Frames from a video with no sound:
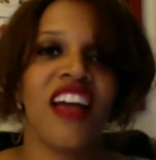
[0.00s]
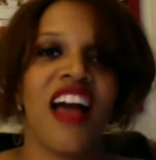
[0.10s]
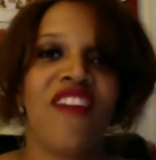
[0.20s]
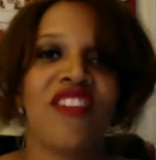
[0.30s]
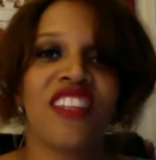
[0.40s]

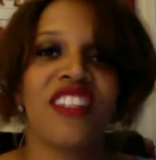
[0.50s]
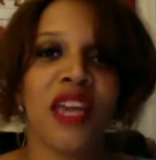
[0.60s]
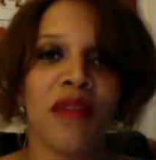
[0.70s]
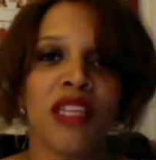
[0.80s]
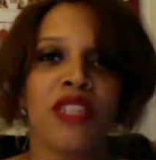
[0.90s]
having the
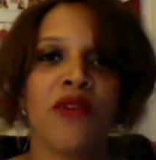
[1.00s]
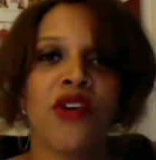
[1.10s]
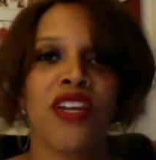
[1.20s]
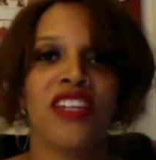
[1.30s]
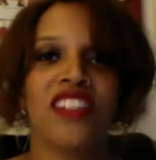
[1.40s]
same
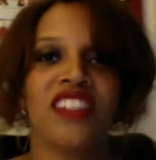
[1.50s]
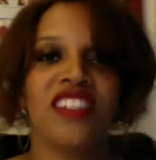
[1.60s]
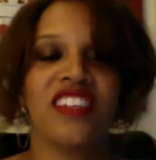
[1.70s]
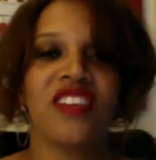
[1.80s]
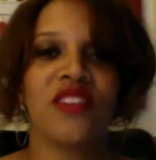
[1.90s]
experience
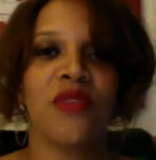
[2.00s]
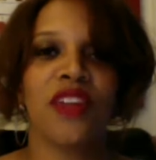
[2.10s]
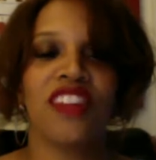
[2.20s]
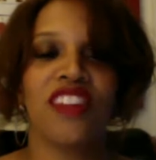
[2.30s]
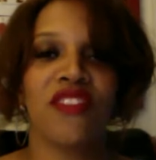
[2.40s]

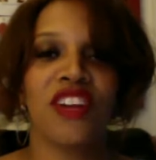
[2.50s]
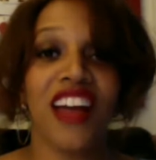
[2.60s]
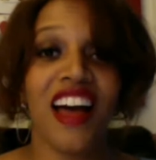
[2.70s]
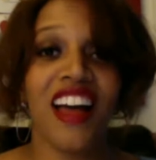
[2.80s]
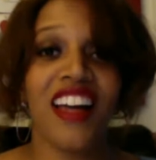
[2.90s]
with different
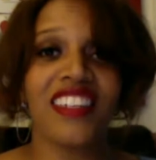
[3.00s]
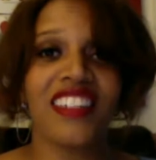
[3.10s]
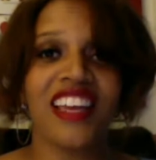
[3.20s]
guys.